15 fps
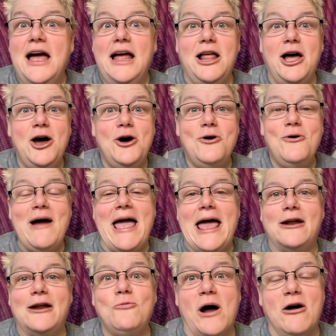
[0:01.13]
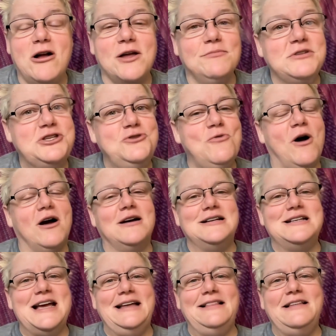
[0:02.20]
Hello, and welcome to our
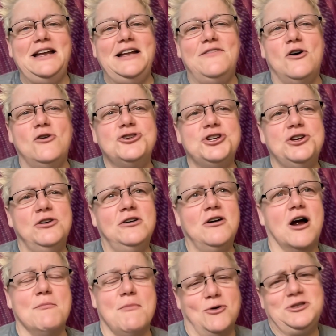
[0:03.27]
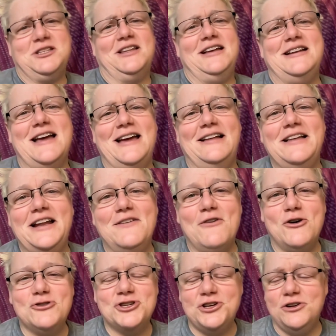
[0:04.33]
daily devotional, our mostly daily
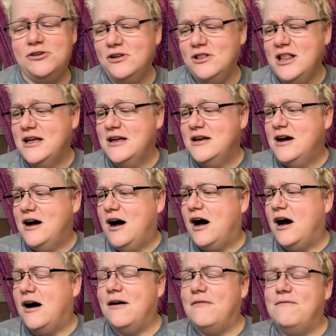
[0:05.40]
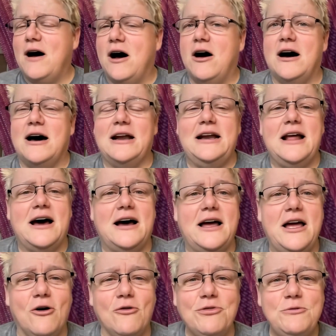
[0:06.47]
devotional uh, on uh,
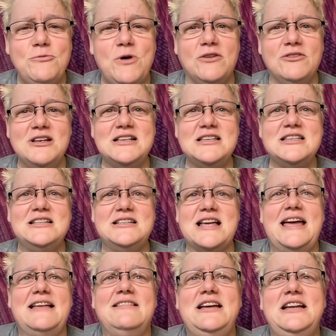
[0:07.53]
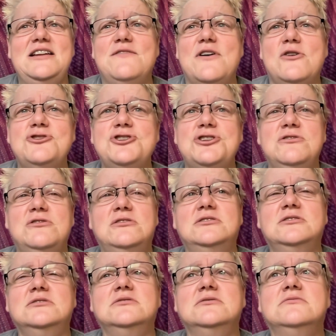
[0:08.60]
health and wellness, daily
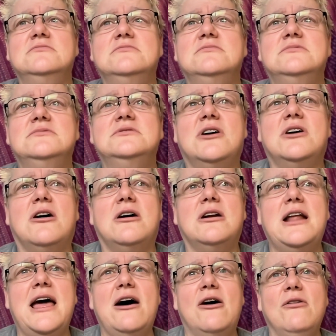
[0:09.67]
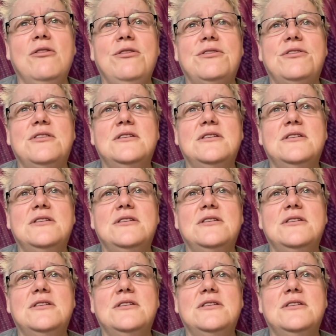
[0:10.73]
devotional on health,